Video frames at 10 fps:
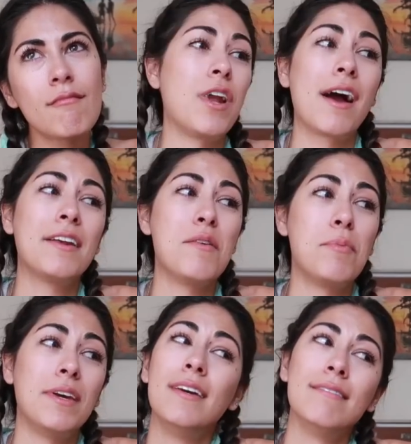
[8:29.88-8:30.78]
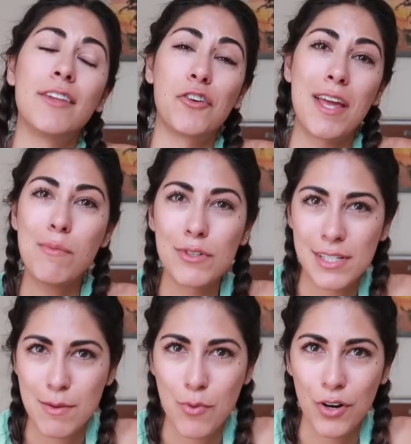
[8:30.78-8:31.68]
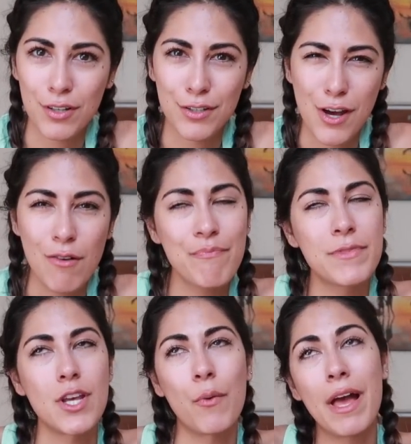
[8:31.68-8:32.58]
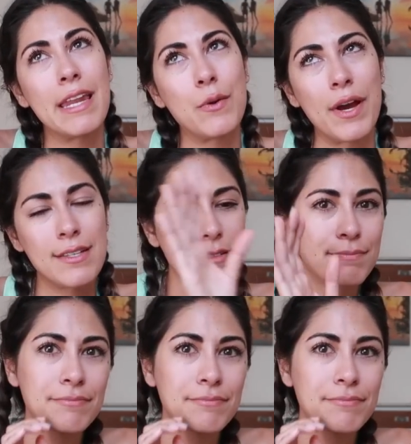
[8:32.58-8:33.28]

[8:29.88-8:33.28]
we're not gonna be their neighbors anymore, you know? So anyways,